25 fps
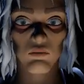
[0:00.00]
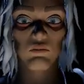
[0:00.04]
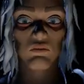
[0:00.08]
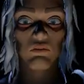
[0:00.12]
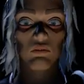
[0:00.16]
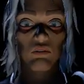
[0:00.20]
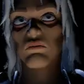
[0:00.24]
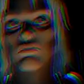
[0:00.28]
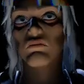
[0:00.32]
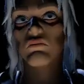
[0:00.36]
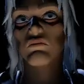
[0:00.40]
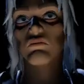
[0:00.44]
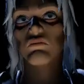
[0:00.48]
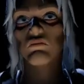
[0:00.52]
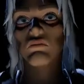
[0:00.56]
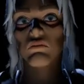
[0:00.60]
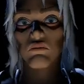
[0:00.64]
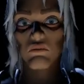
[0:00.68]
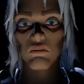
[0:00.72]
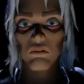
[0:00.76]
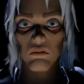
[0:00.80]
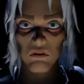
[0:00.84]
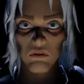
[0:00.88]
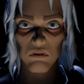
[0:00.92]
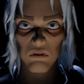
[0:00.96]
Just there
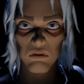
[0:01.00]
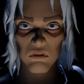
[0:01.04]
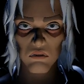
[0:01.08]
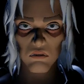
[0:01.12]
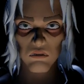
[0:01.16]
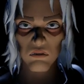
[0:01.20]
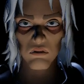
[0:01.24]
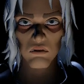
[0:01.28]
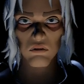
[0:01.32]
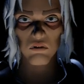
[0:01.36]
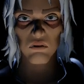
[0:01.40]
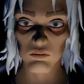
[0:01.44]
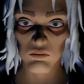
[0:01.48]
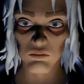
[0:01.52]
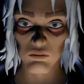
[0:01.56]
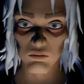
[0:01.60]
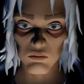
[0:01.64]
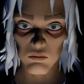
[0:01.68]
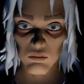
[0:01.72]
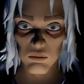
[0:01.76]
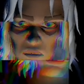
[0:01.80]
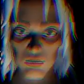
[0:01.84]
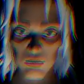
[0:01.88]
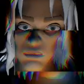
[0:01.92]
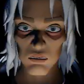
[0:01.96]

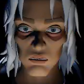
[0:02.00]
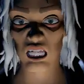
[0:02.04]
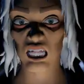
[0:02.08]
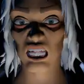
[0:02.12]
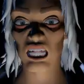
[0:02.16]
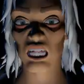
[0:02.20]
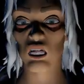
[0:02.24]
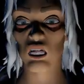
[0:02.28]
we go.